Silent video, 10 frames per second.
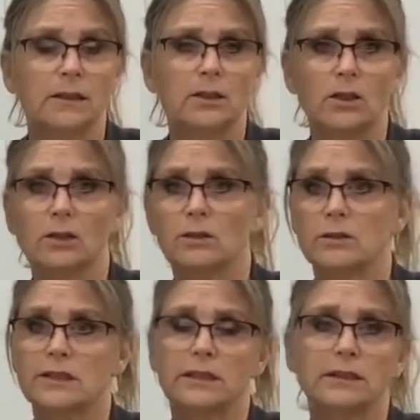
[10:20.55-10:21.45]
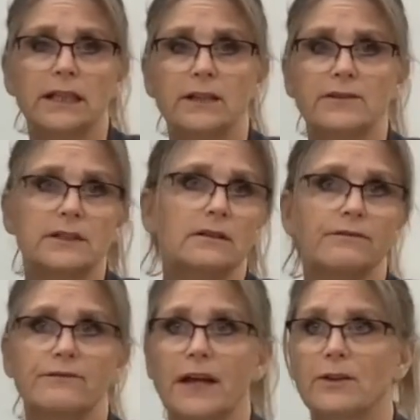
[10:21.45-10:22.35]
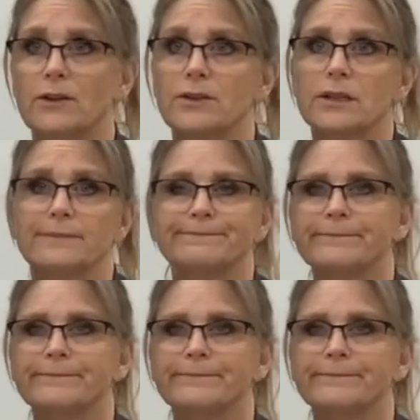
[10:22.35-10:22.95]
Curls, leaves, feathers.